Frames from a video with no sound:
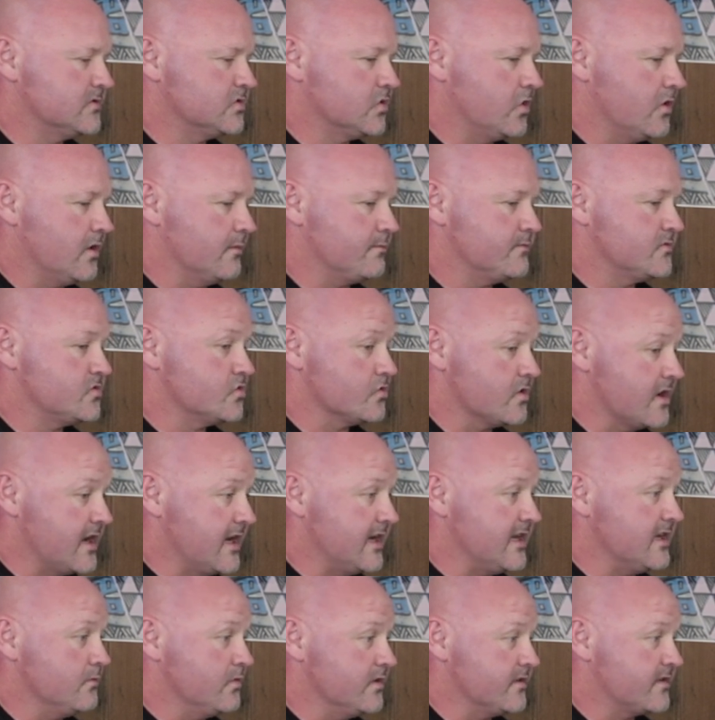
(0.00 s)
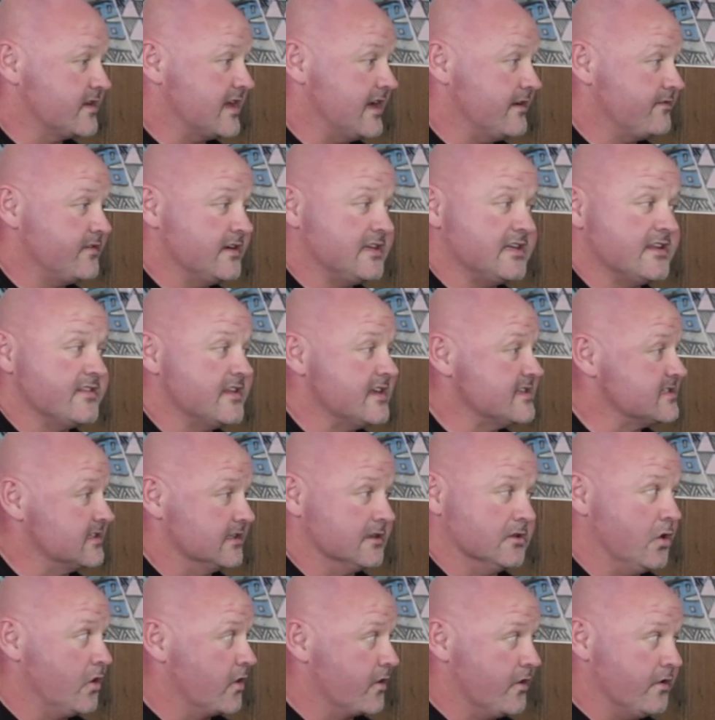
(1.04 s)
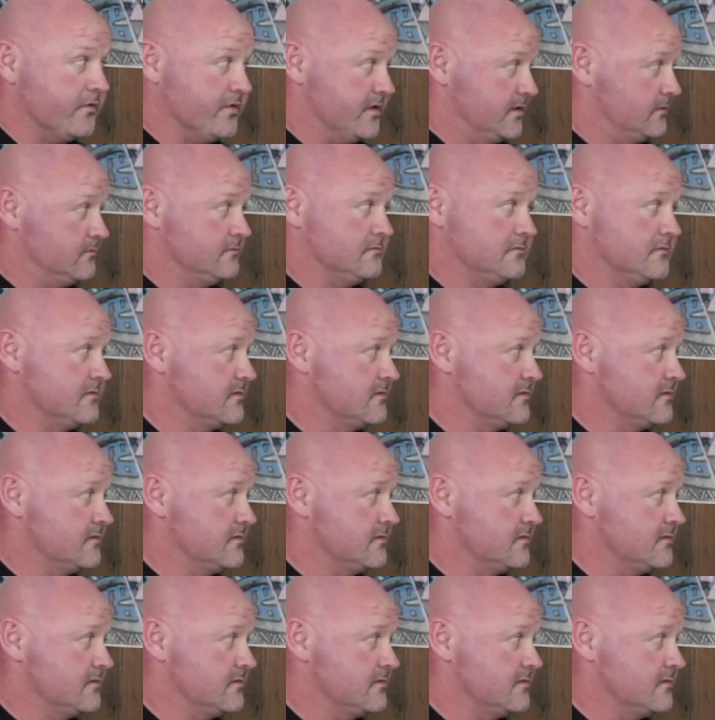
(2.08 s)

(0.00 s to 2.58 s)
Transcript: type training with caffeine, and there's a lot of it.